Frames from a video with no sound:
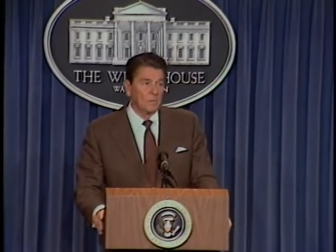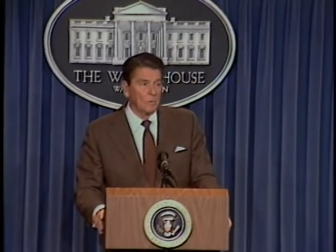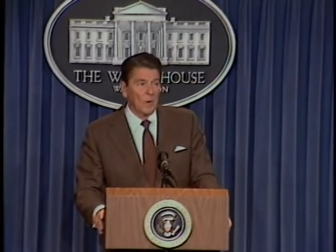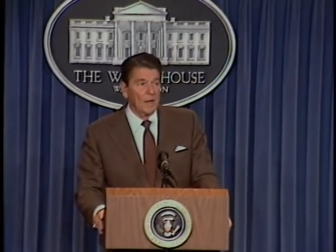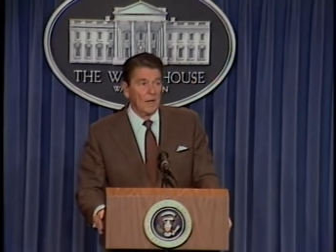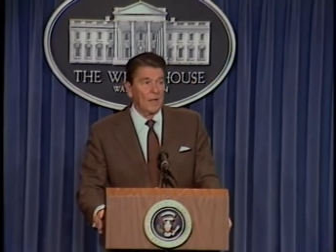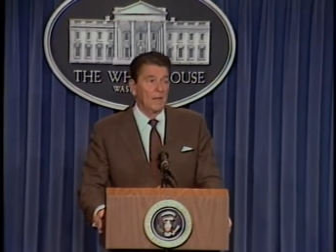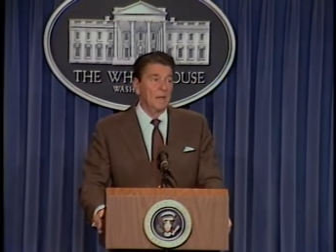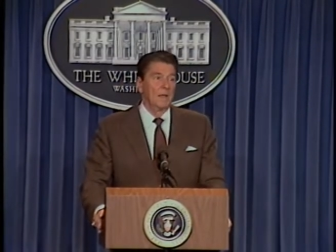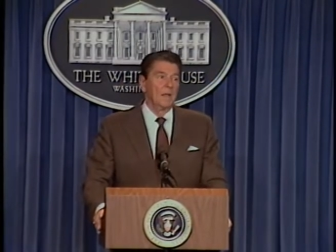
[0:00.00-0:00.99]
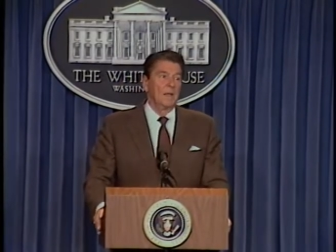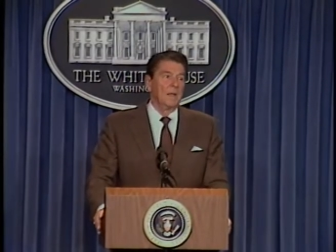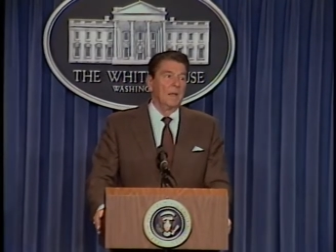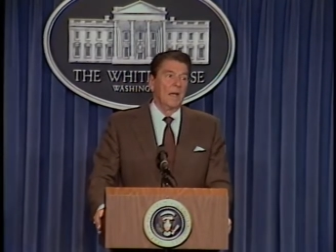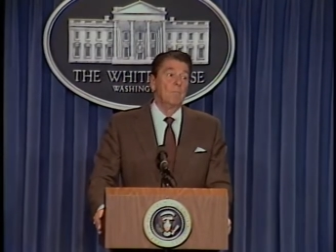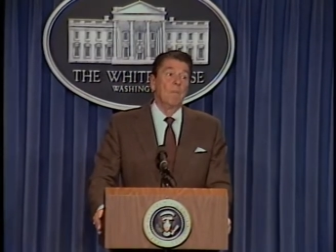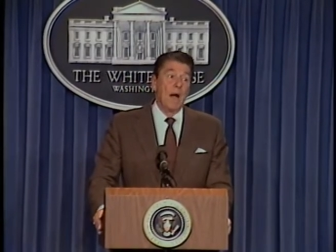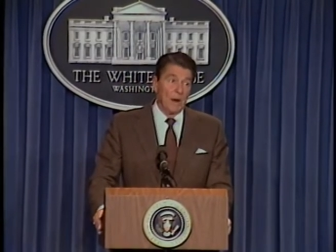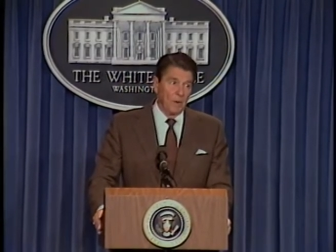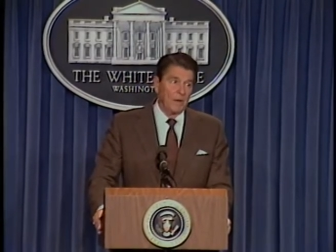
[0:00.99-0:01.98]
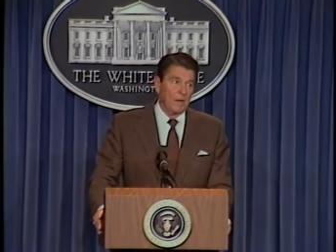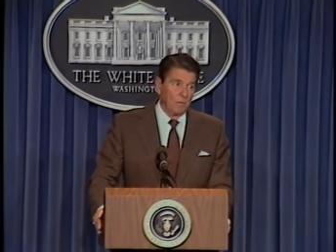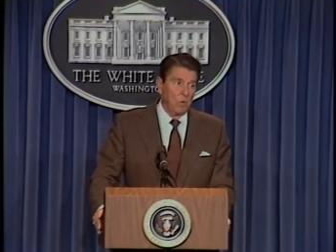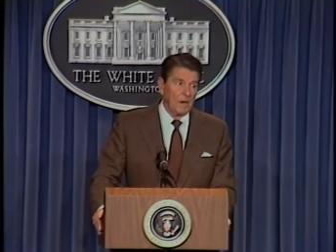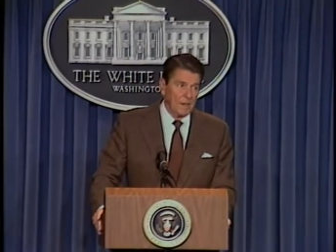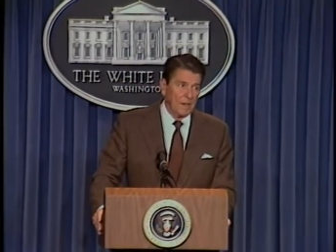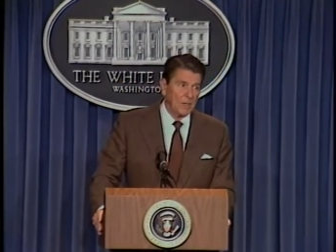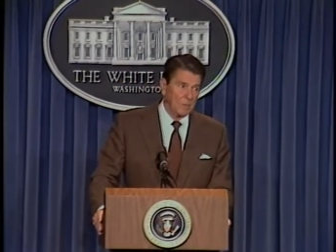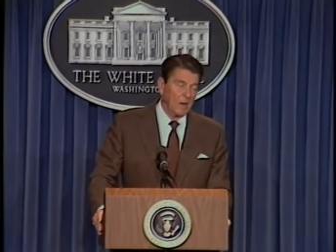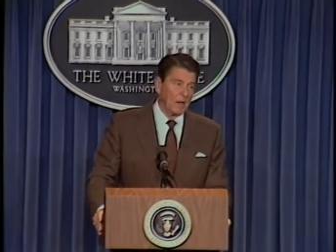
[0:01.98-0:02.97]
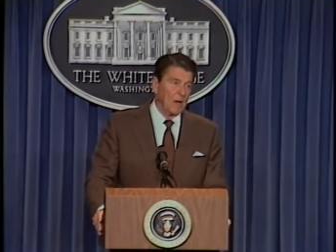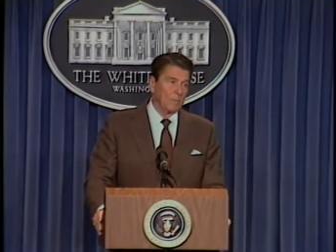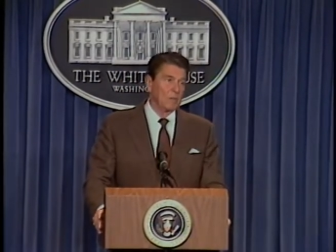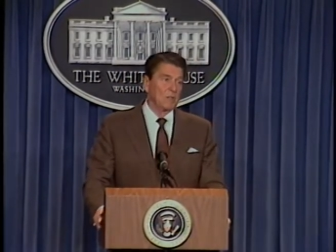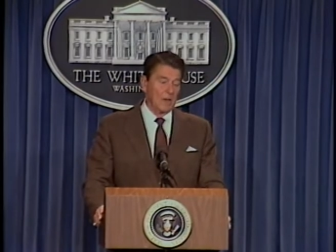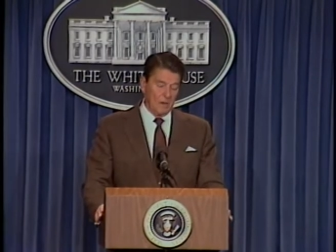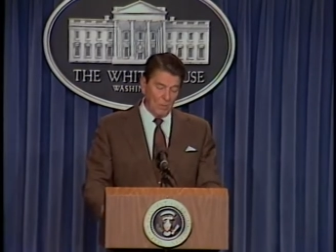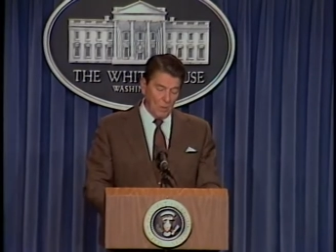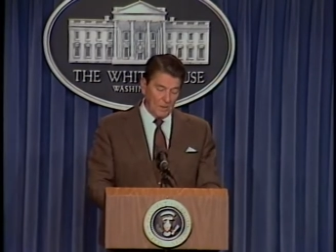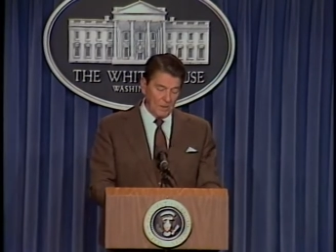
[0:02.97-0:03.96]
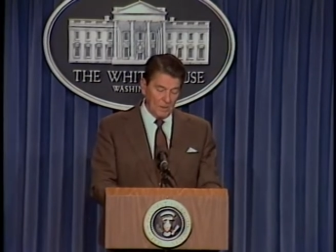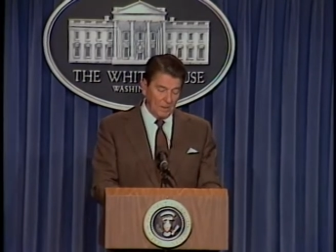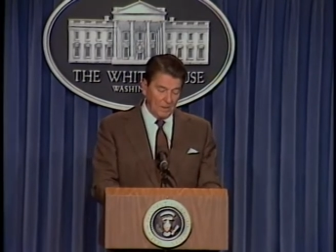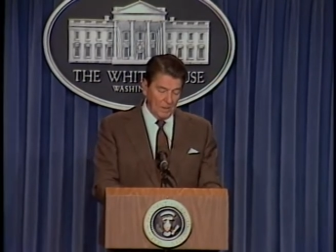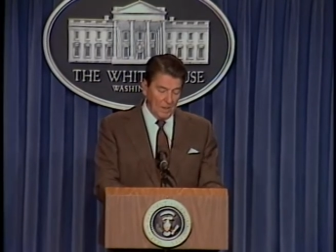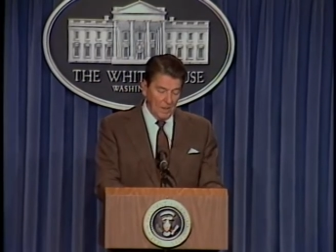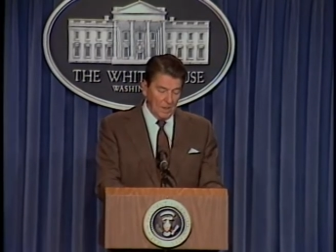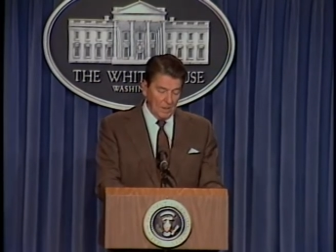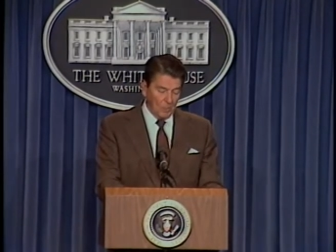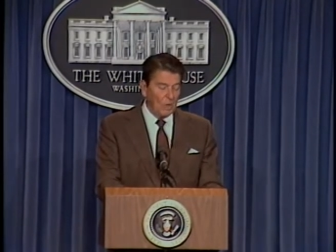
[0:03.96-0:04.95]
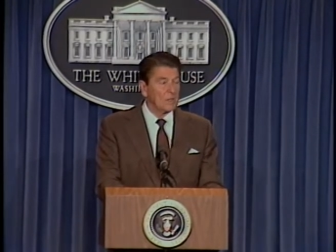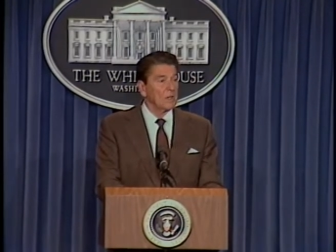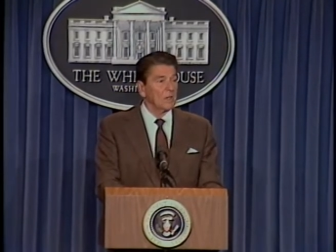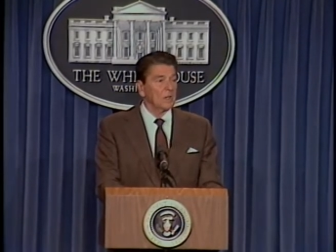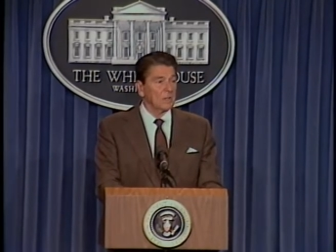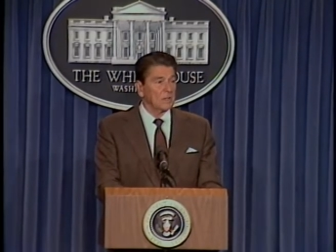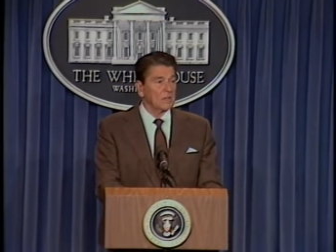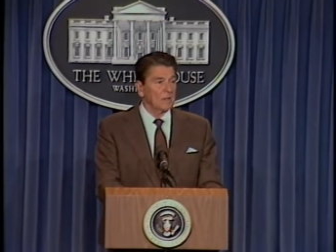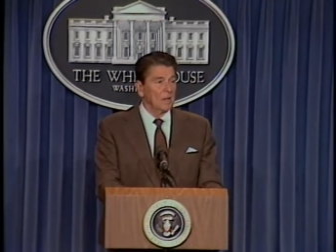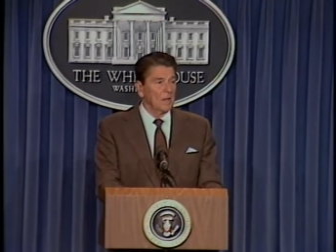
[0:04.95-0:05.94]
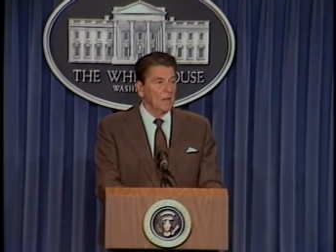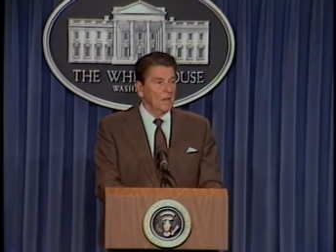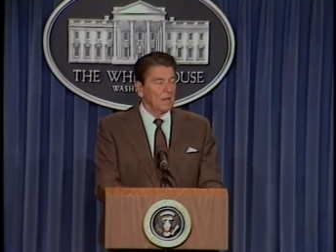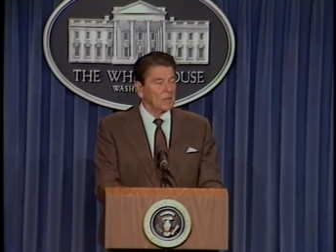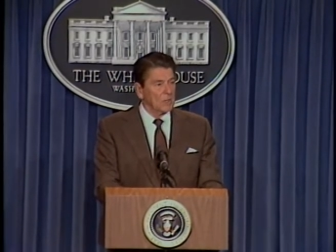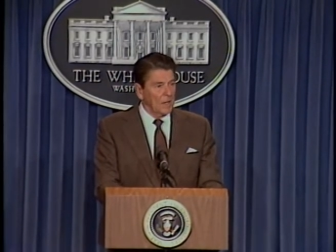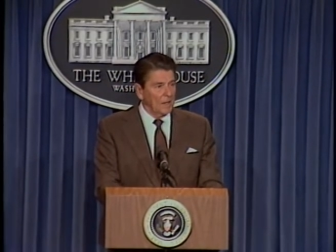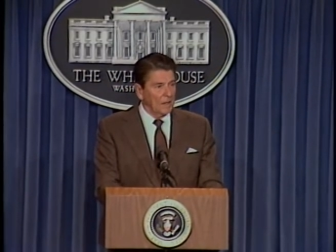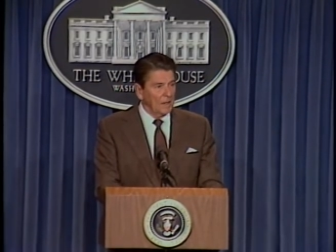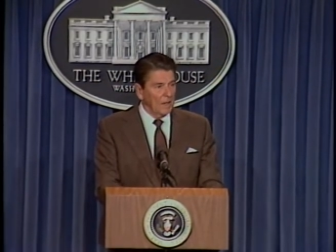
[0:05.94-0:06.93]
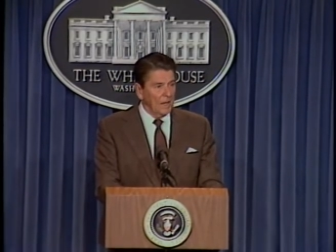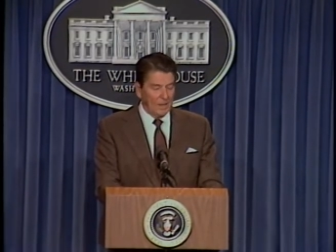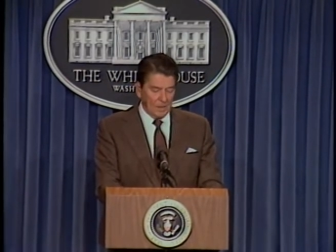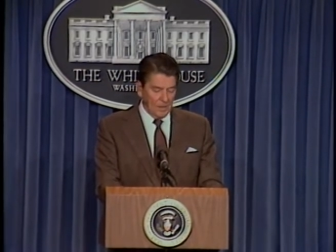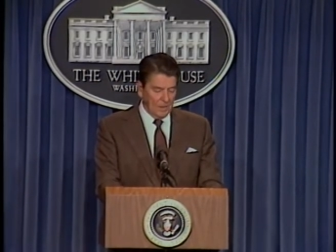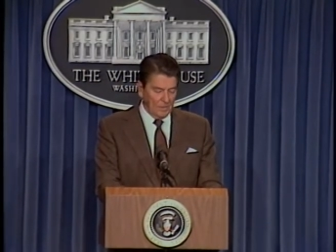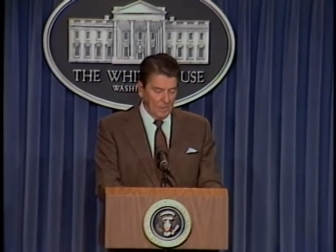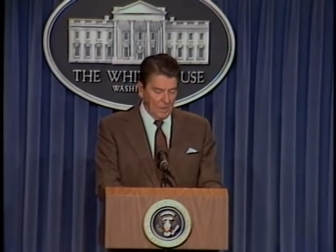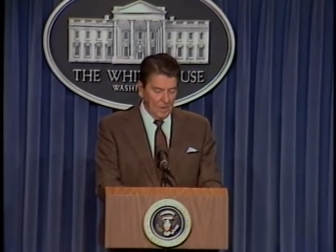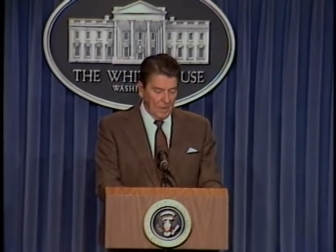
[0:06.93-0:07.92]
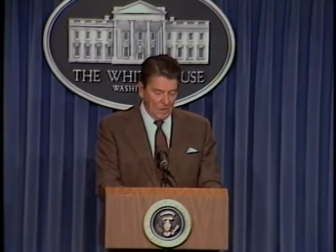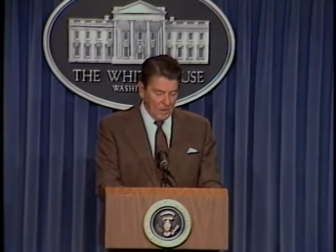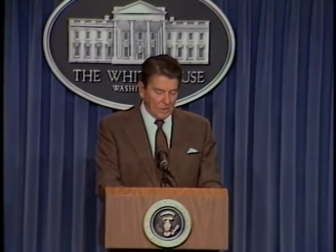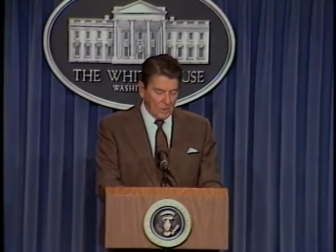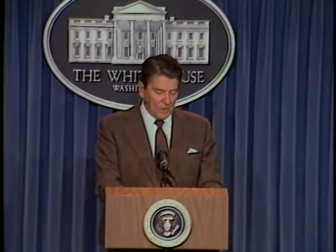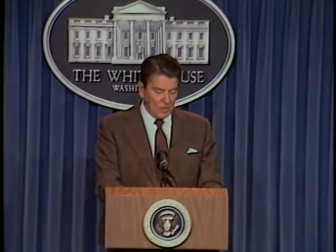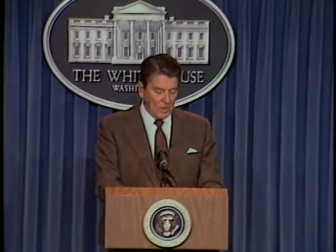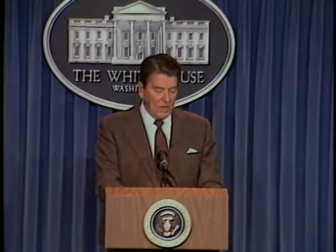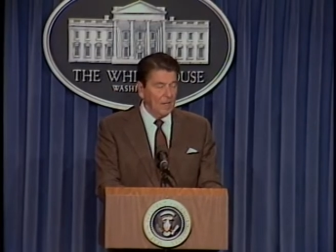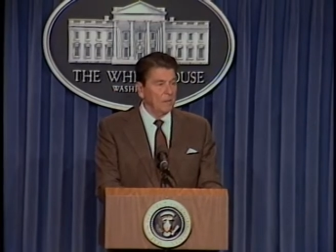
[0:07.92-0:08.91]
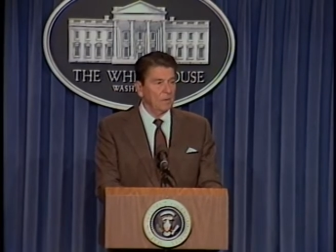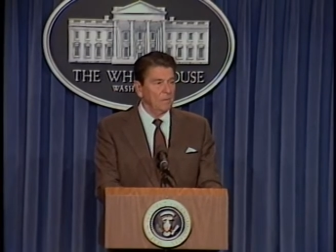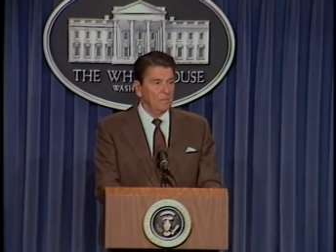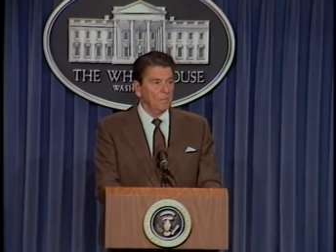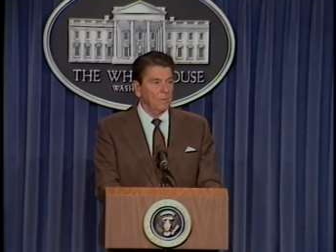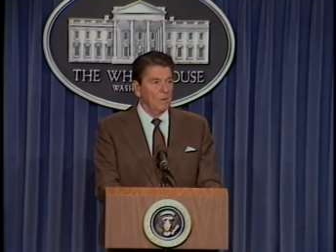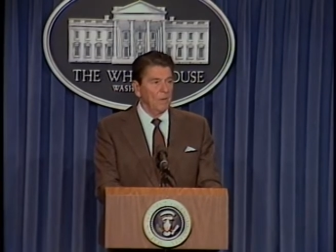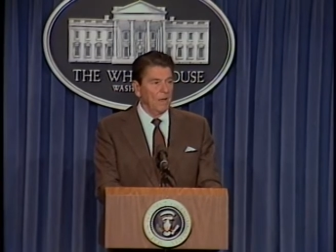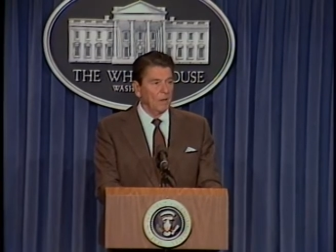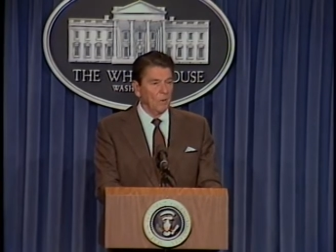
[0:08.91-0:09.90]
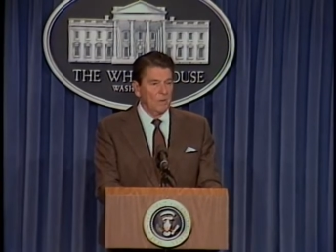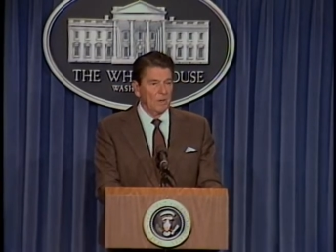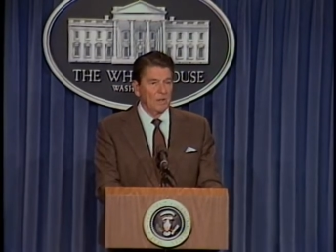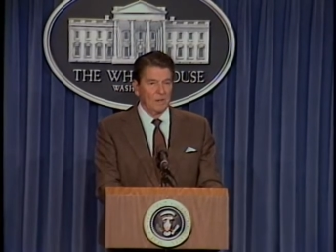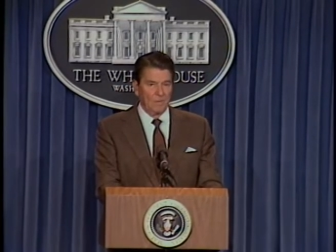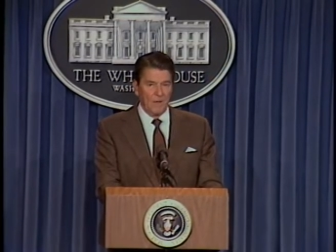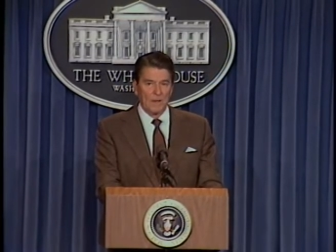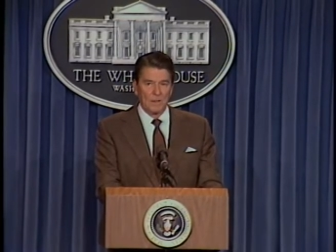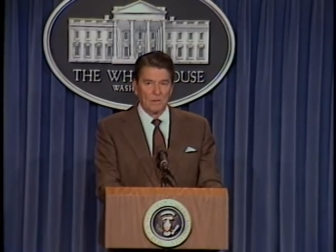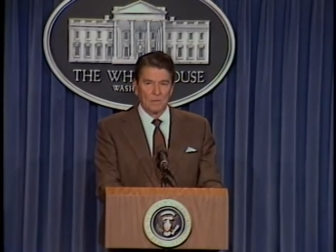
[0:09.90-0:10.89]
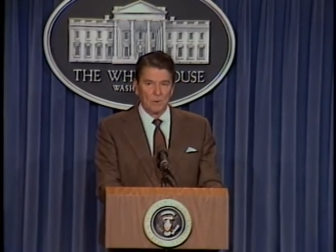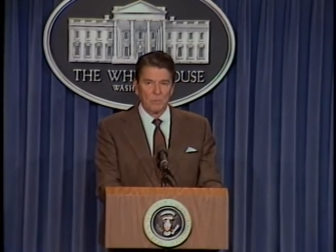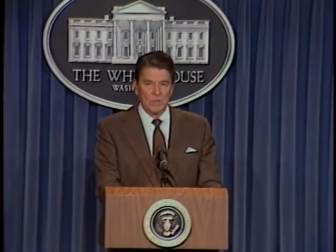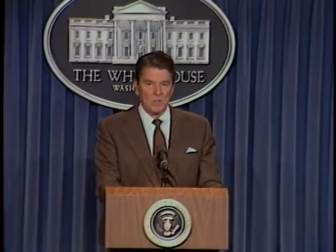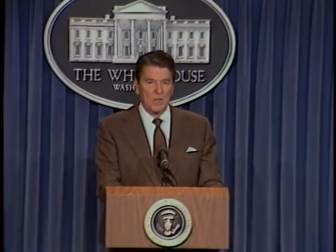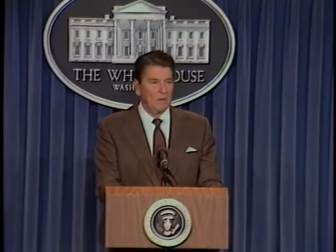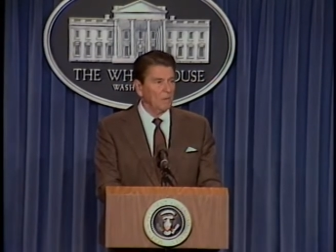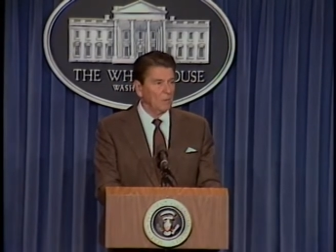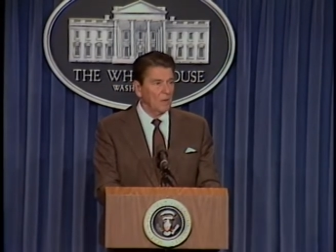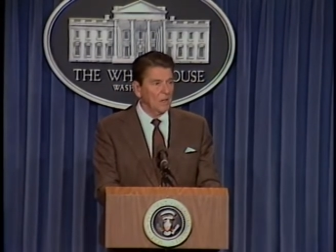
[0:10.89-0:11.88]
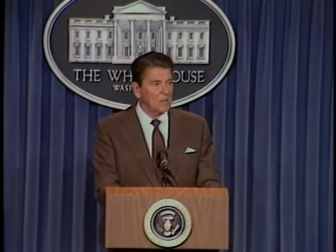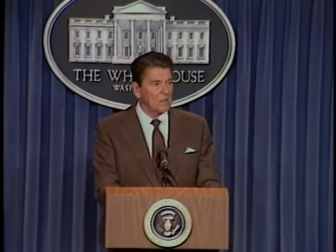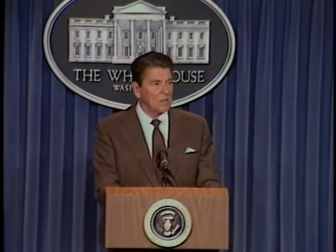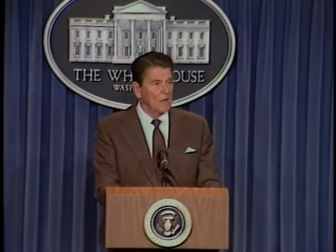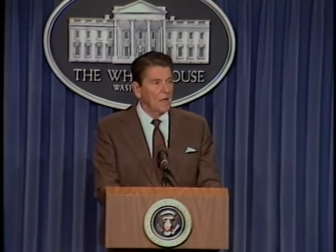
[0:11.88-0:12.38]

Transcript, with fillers: greatly admiring of what has been accomplished there and what uh, the president has has done. And uh, in our talks today, we we made agreement. In fact, there will be a statement released